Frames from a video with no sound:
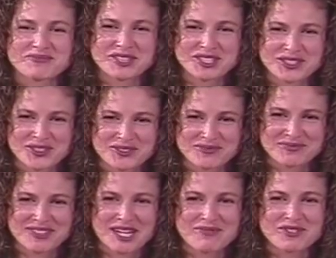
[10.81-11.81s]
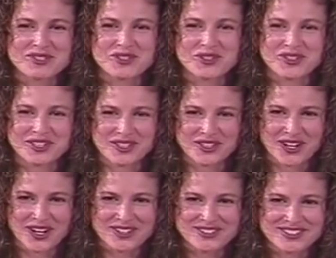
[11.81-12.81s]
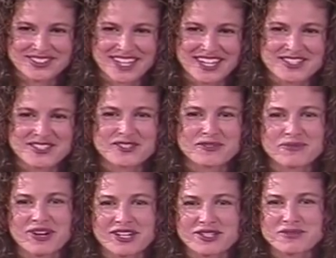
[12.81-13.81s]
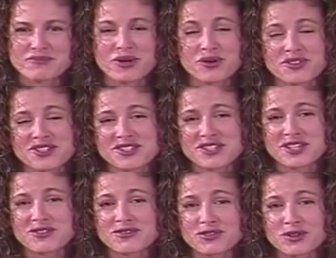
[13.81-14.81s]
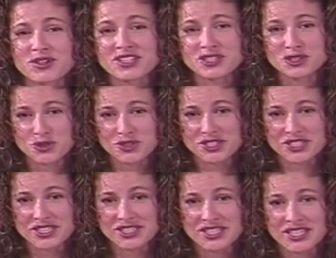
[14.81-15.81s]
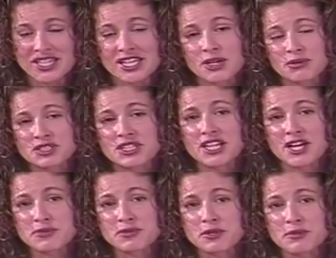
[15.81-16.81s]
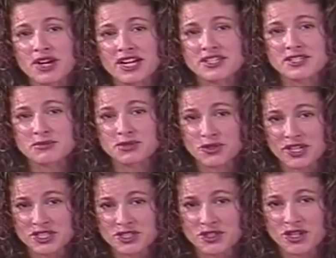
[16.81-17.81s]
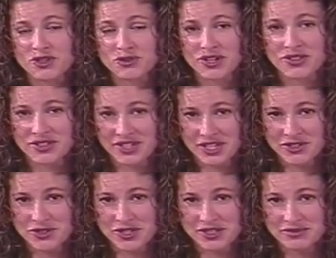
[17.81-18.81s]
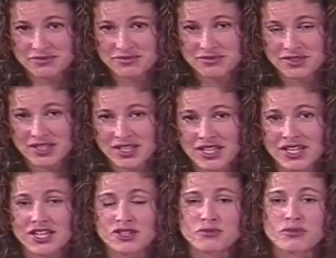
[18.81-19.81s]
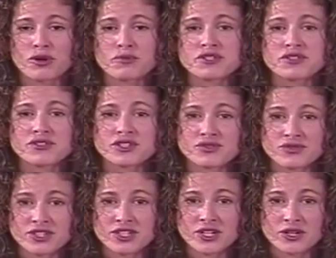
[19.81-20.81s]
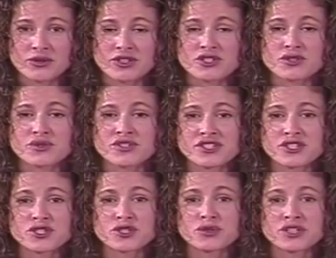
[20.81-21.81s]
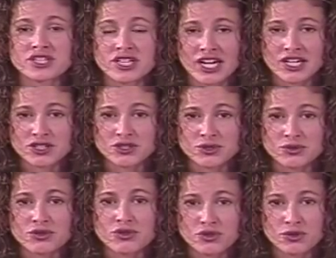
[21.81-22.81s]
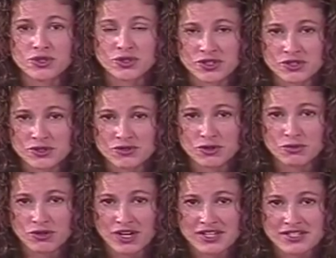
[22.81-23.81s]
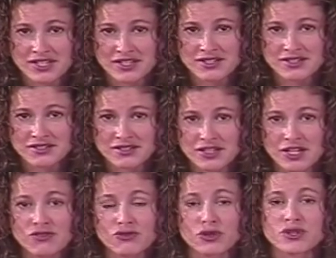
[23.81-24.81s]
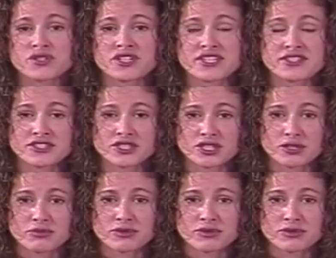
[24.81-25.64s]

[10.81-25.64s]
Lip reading: Mitchell. I'm an attorney at law, licensed to practice both in the state of Florida and Georgia, which allows me to practice immigration law throughout the country. The purpose of this video is to assist you and guide you through your interview process for your citizenship.